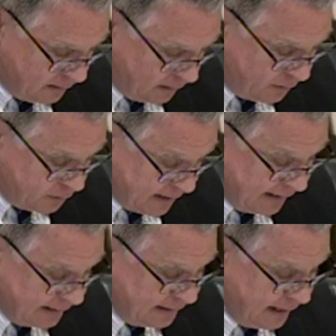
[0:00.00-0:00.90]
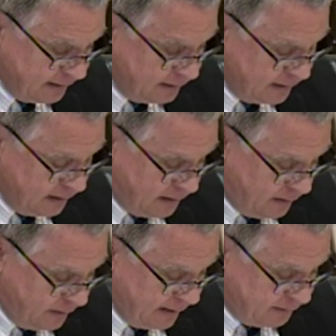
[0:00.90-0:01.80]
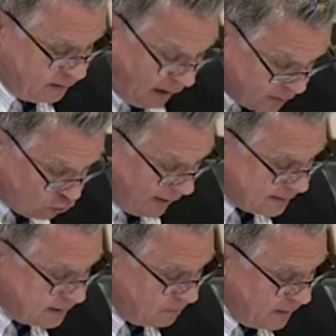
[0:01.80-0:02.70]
undertaking that contract.